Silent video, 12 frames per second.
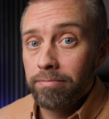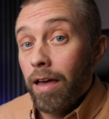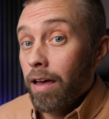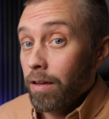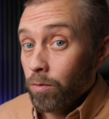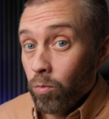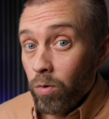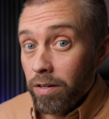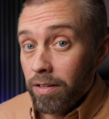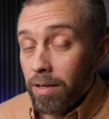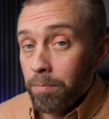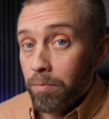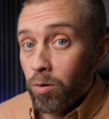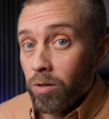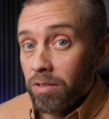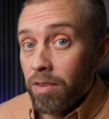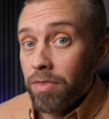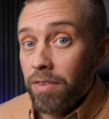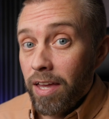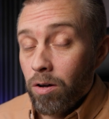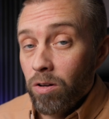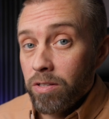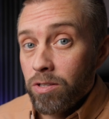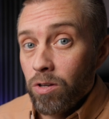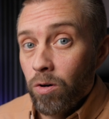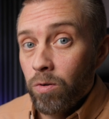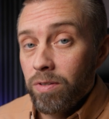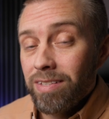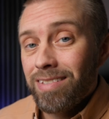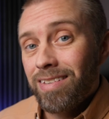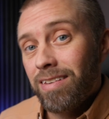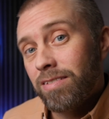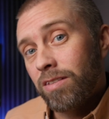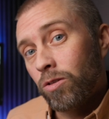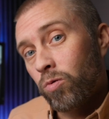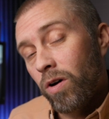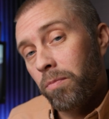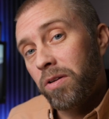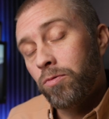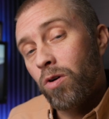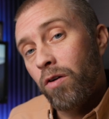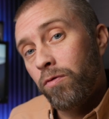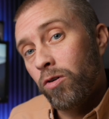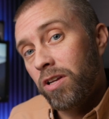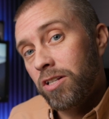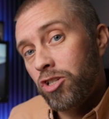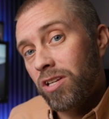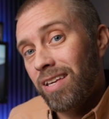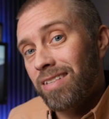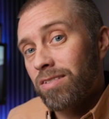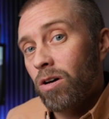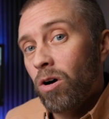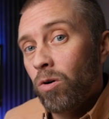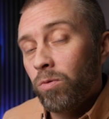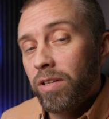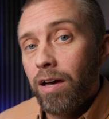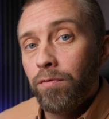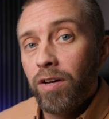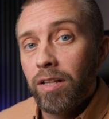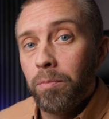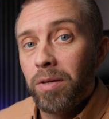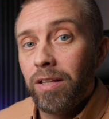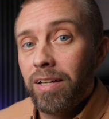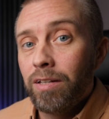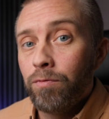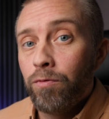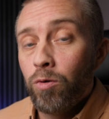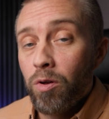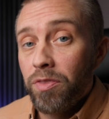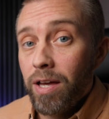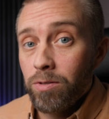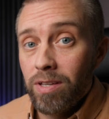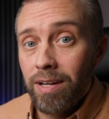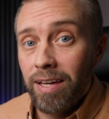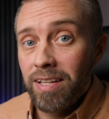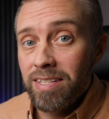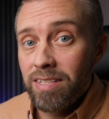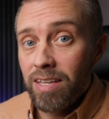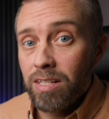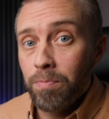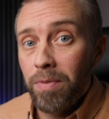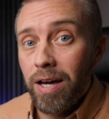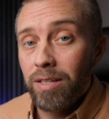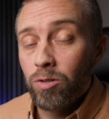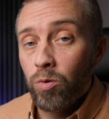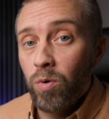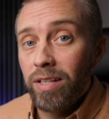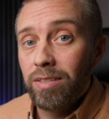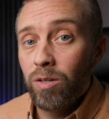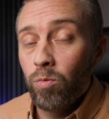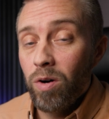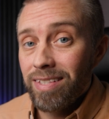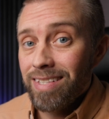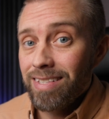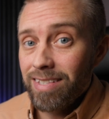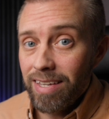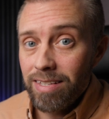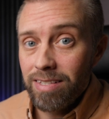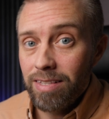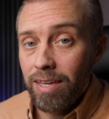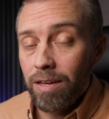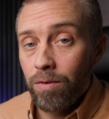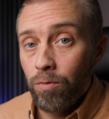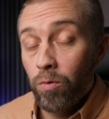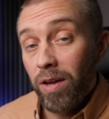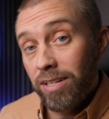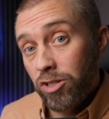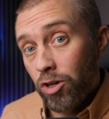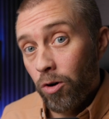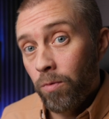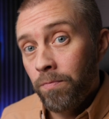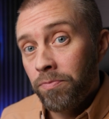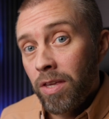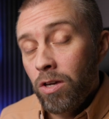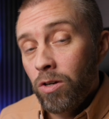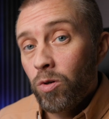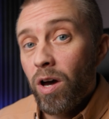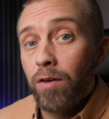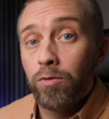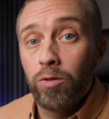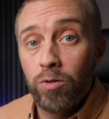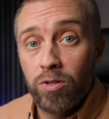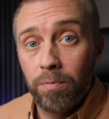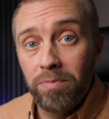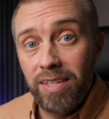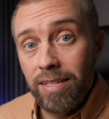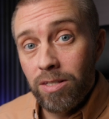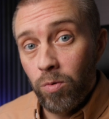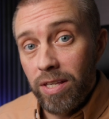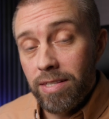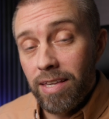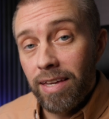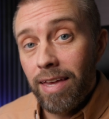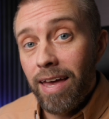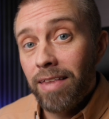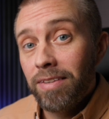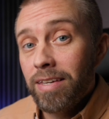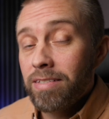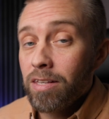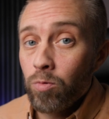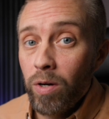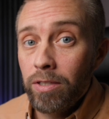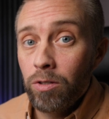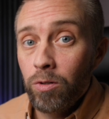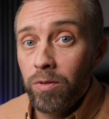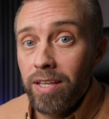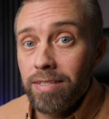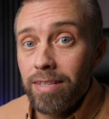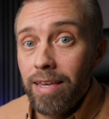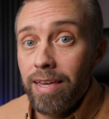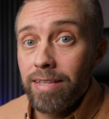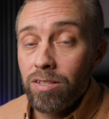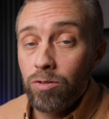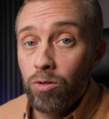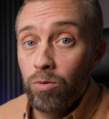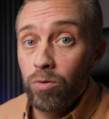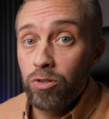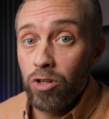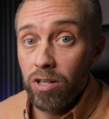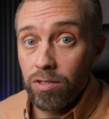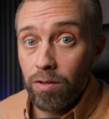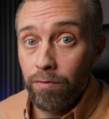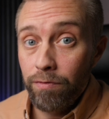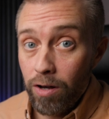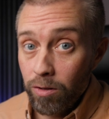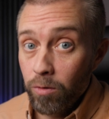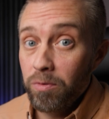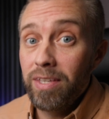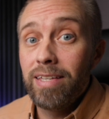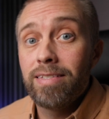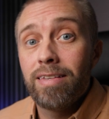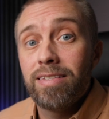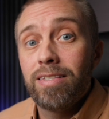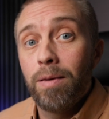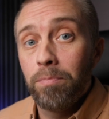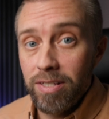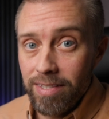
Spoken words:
And one important thing also, since the 12-bit RAW footage is only available in 4096 by 2160 ratio, you have to do some de-squeezing, and the easiest way to do this is to just follow these simple